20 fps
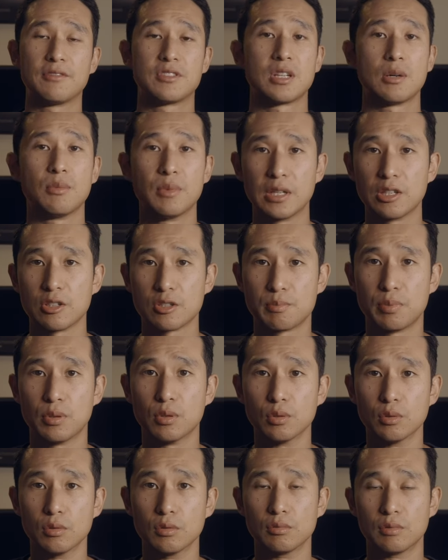someone else
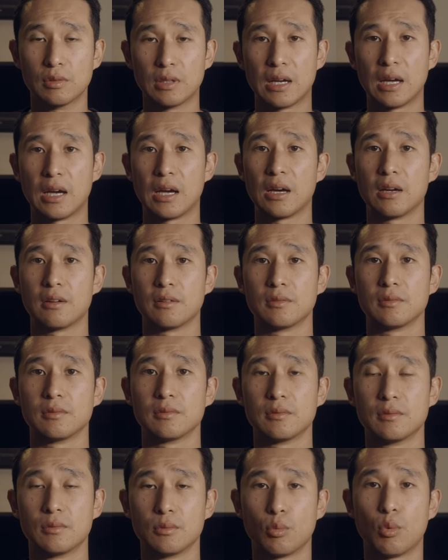pull uh,
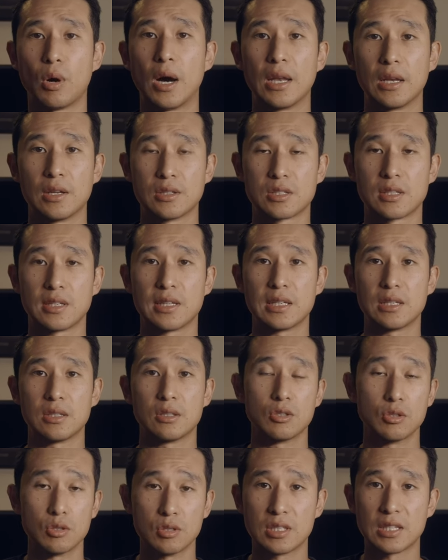wirelessly
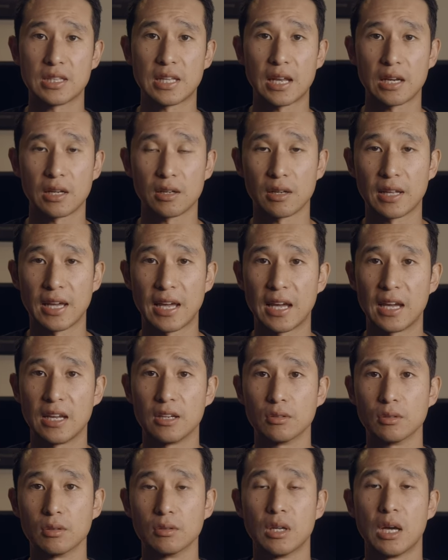using that little
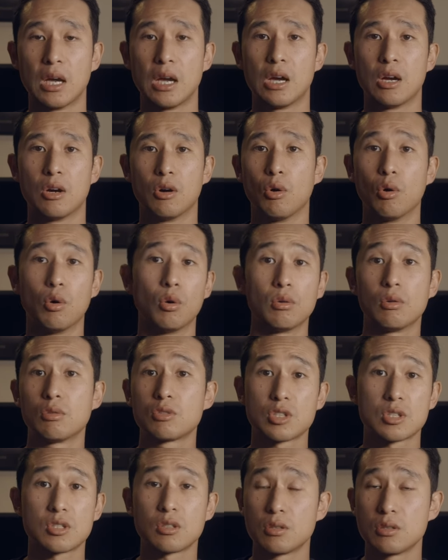handle, or, or
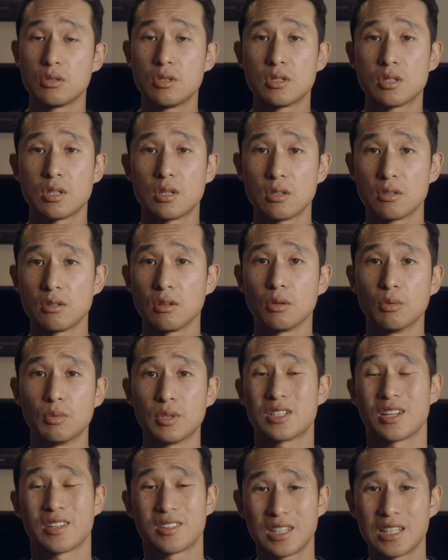just not use it at all,
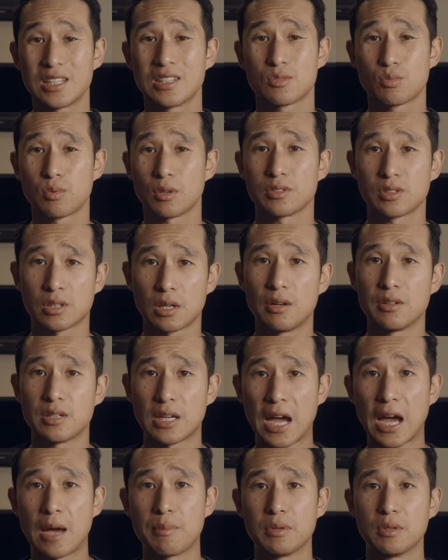which I think is what's going to
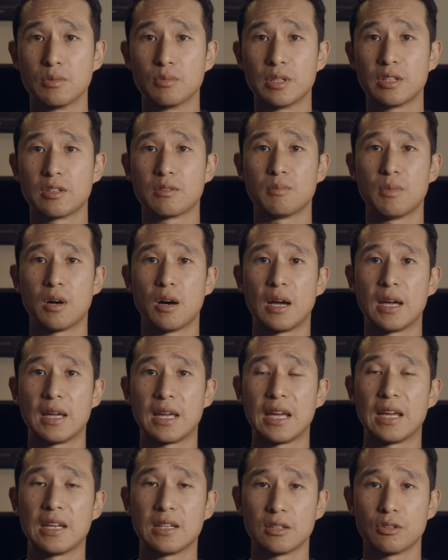happen with my
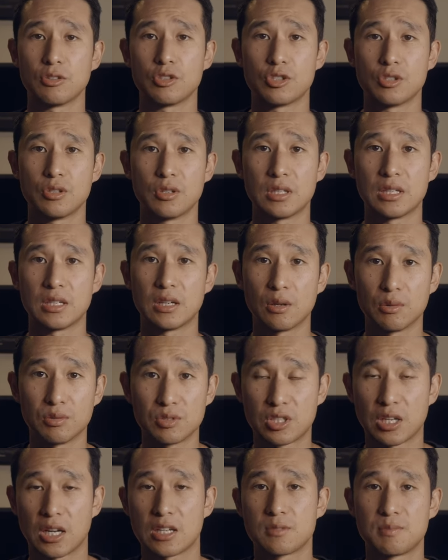handheld shooting. I'll
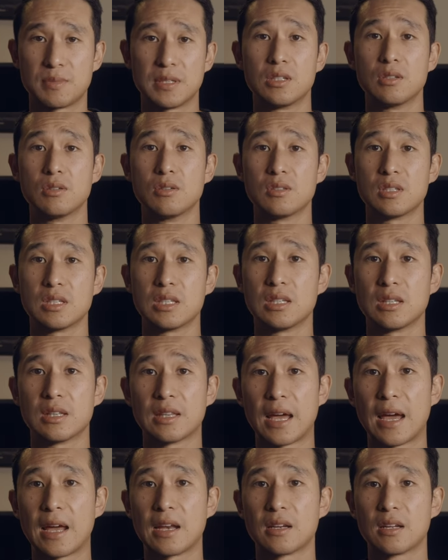just be using
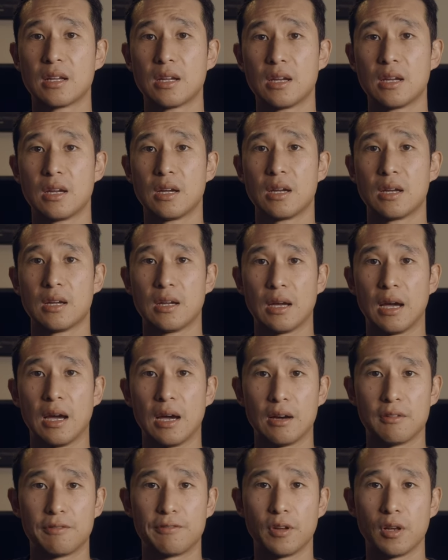that
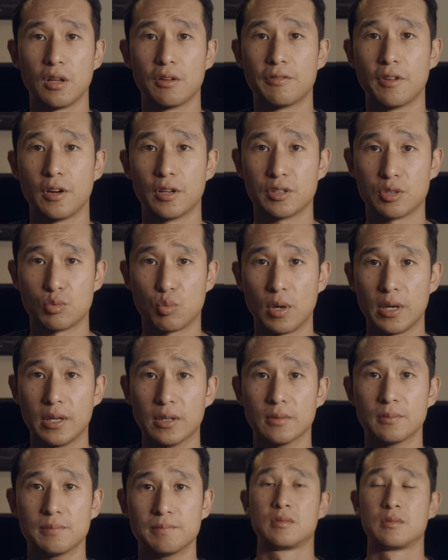uh, follow focus
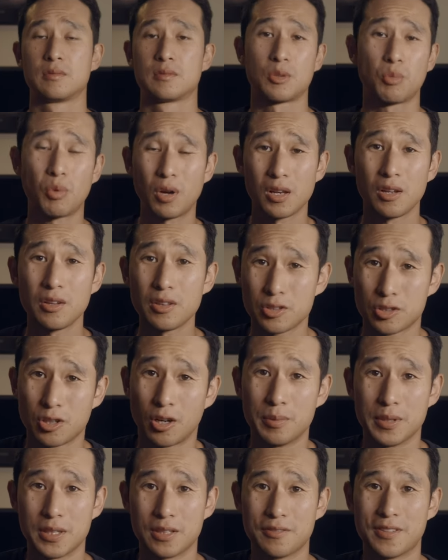wheel. So while on the
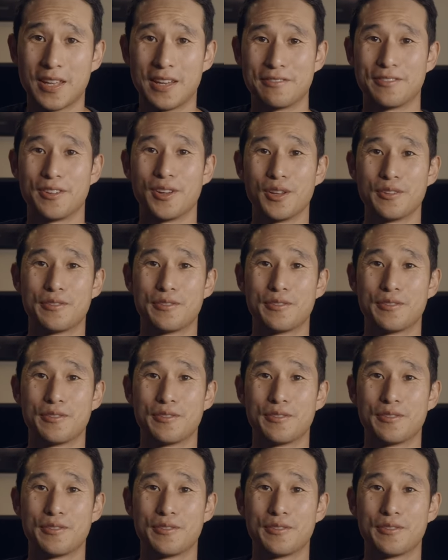topic of that follow